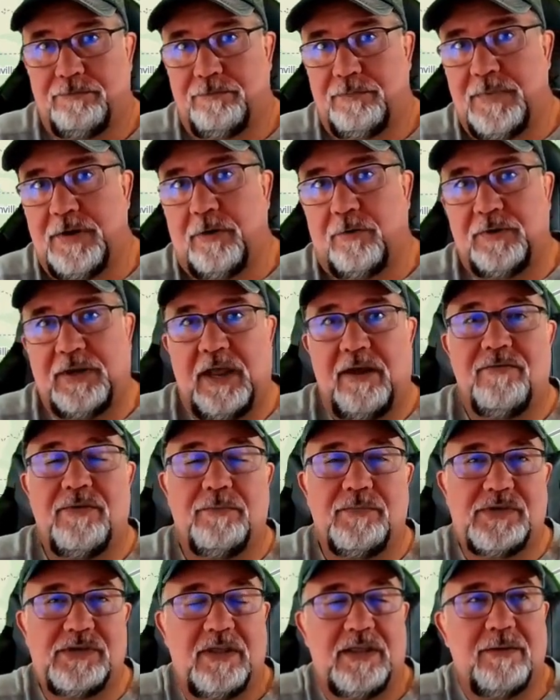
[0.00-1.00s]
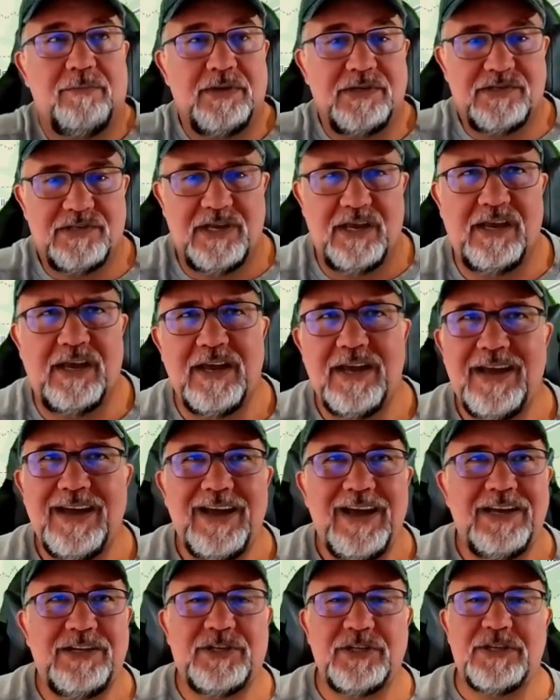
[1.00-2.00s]
gave them to sing.
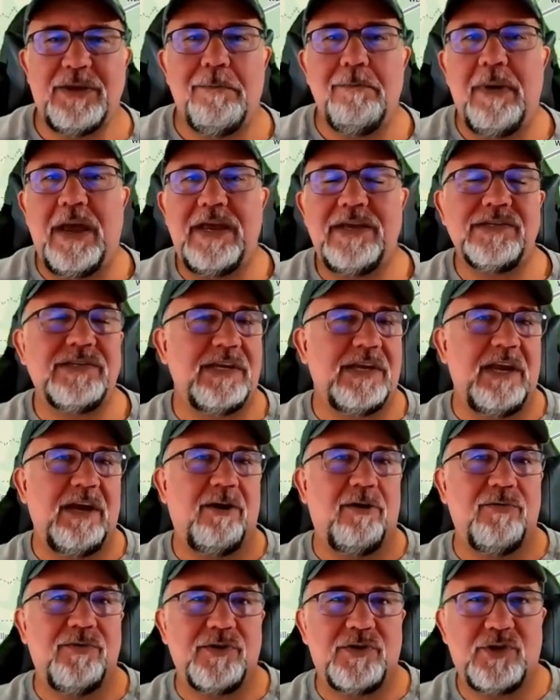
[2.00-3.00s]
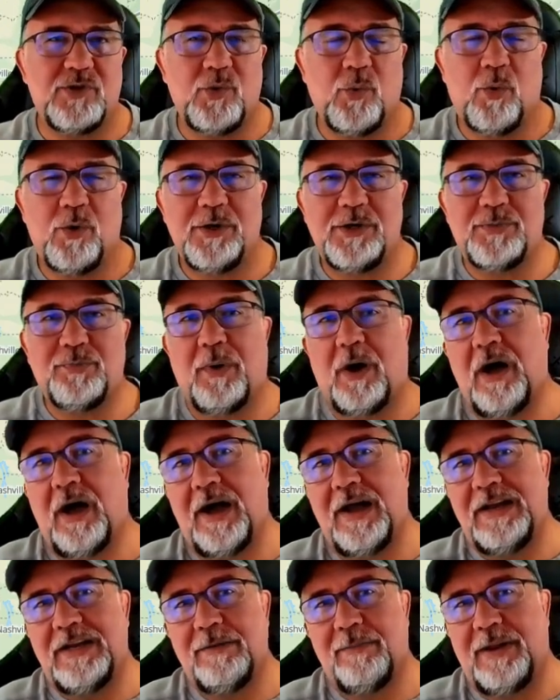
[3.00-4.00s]
It's just amazing hearing the stories
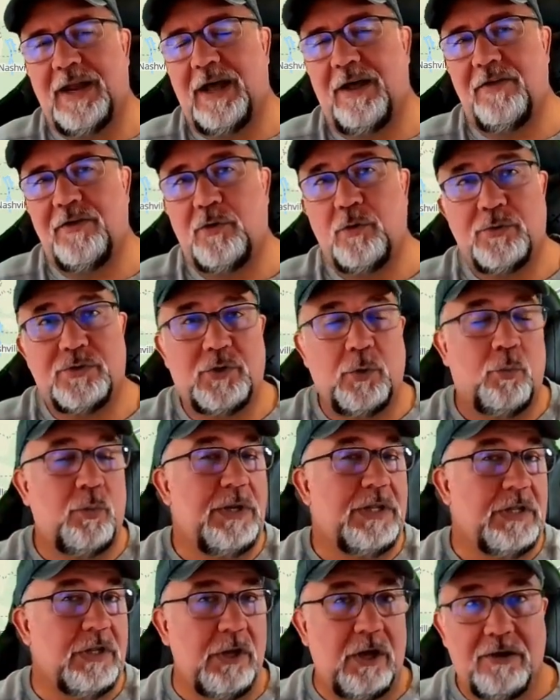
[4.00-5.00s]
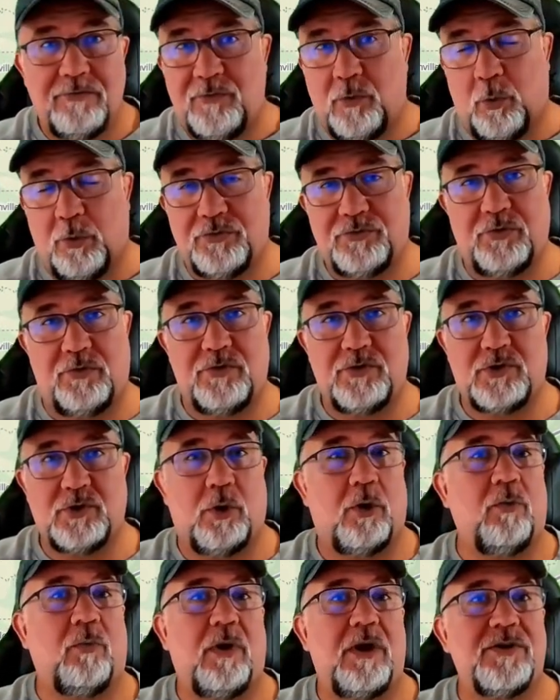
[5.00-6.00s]
behind them and how they do it. So we love going to the
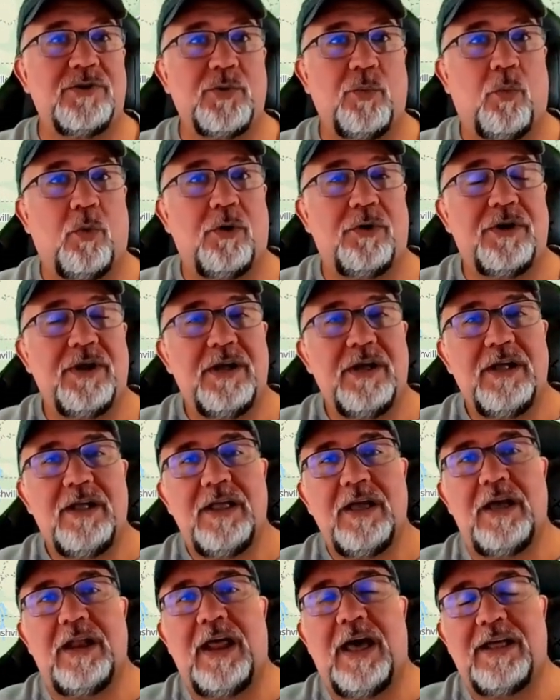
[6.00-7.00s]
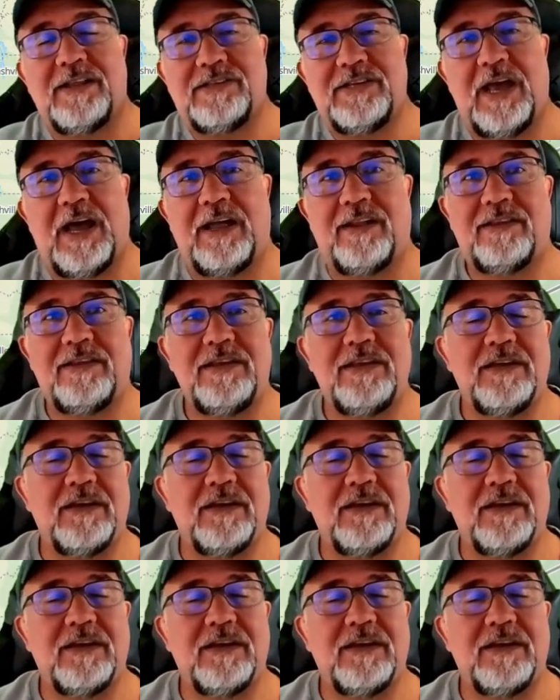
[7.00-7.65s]
Songwriters Award, and that's at the